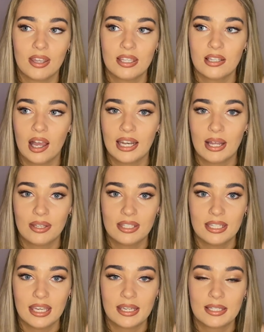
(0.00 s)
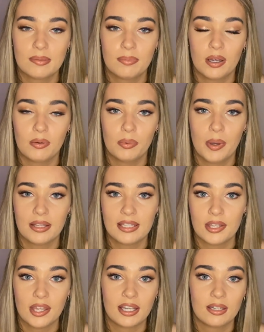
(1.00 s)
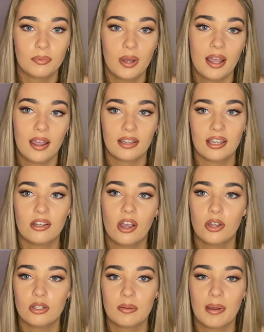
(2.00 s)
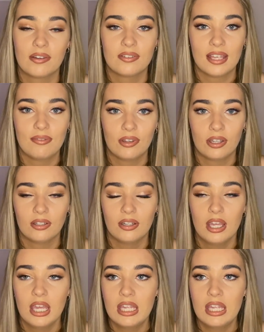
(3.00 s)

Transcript: It started out at 6, but we worked out I could go to around 7,